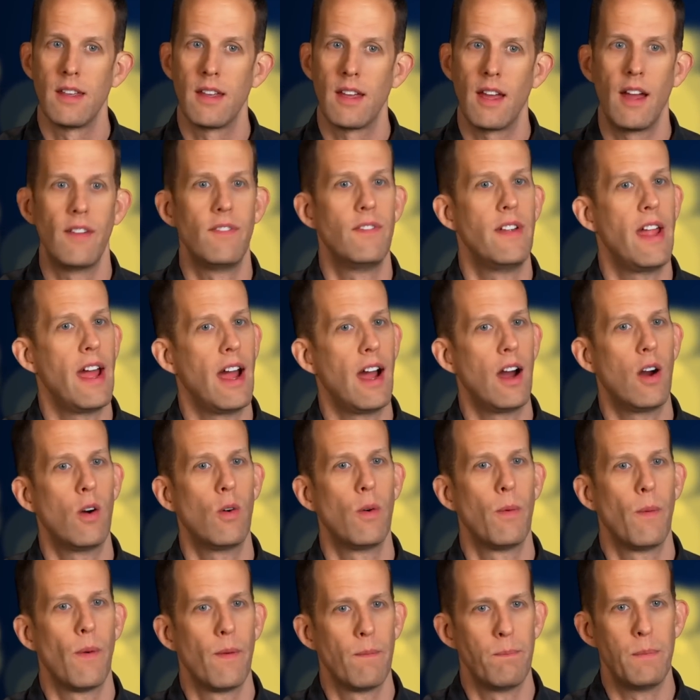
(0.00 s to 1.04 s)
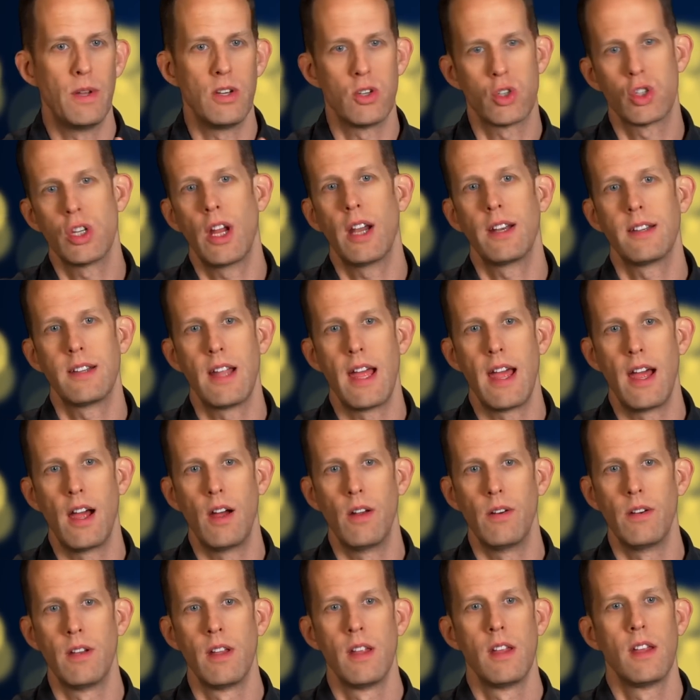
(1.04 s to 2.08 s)
have now been shut
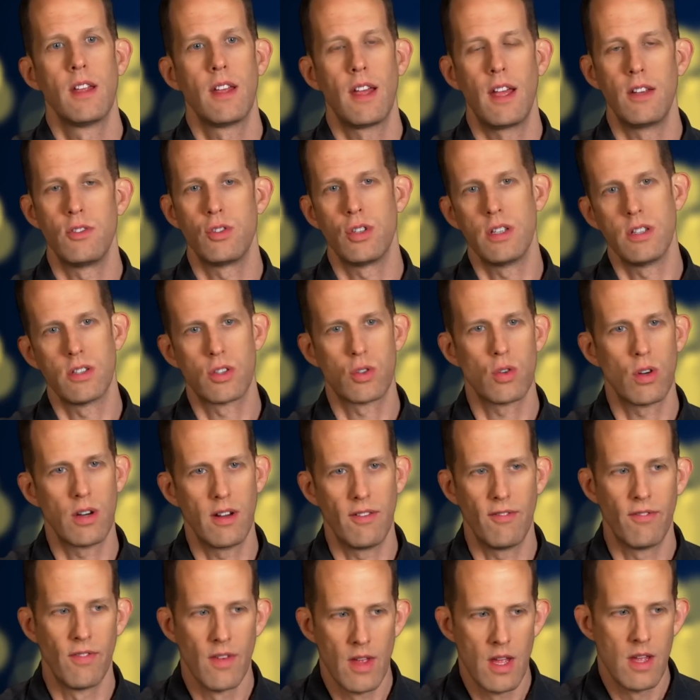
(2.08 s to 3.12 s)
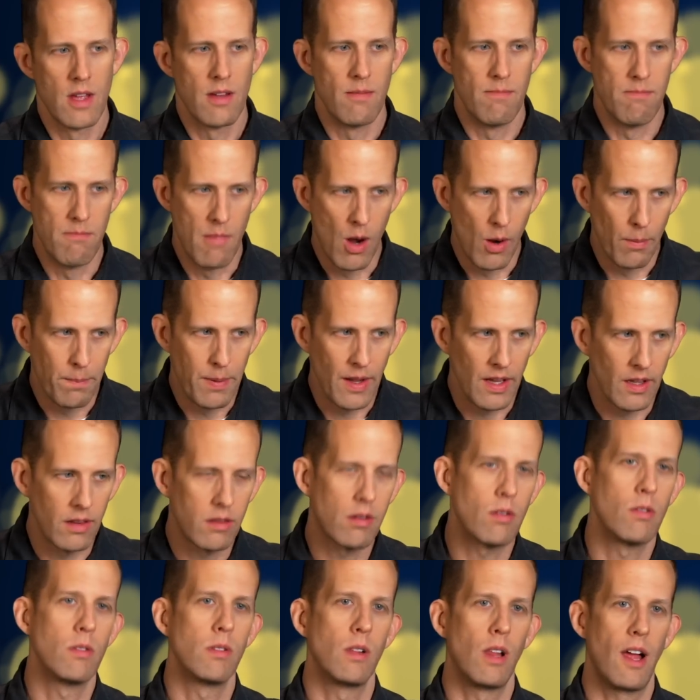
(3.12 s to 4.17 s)
down, and she's sort of moping
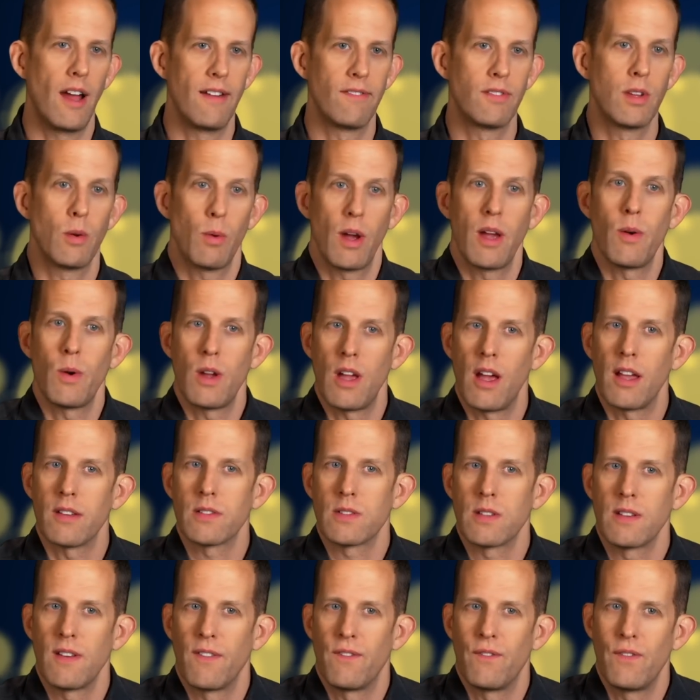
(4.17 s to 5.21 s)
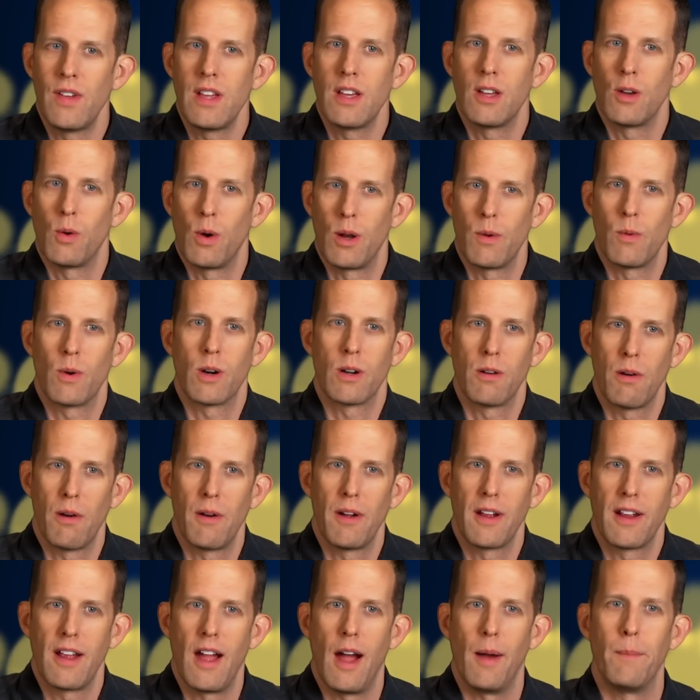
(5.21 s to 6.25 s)
through life, the way we all sort of feel when we're
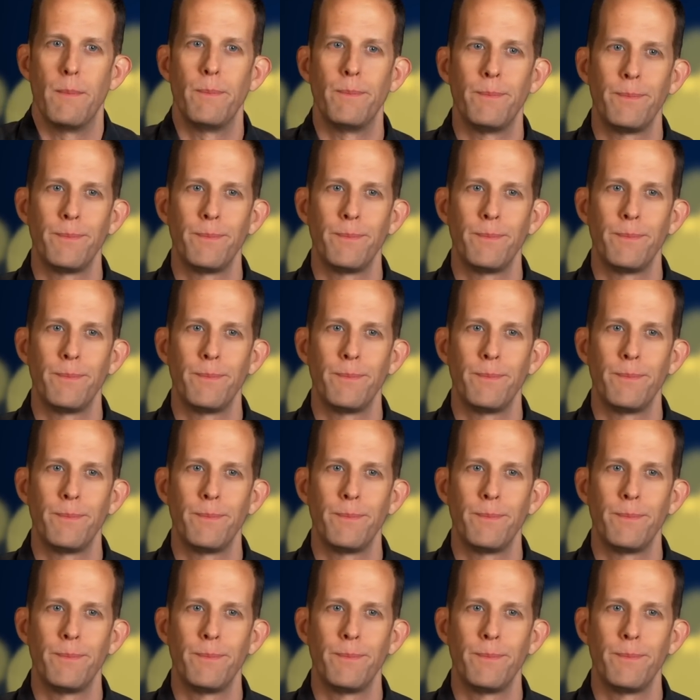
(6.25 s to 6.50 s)
growing up.